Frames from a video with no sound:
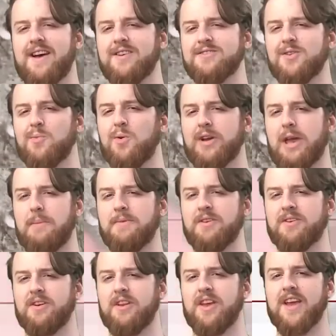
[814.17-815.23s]
at
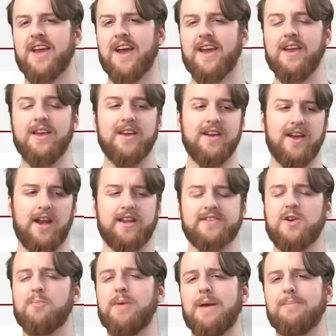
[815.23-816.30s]
hellstormwargaming.co.uk, and it's
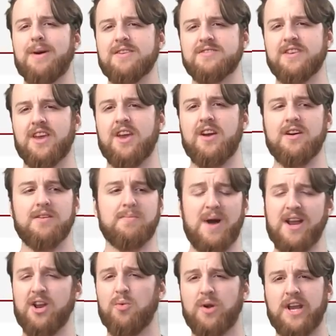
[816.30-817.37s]
all PayPal secure.
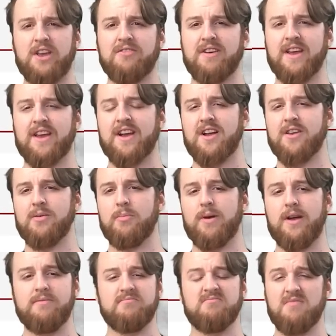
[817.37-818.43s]
I don't want your credit card
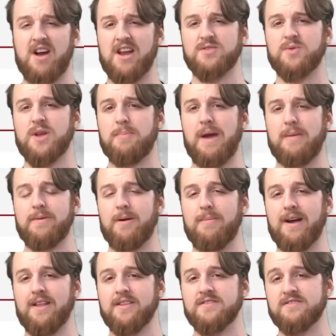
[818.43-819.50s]
number, I just want your PayPal
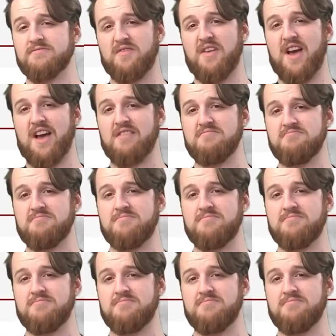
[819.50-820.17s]
balance. It's fair.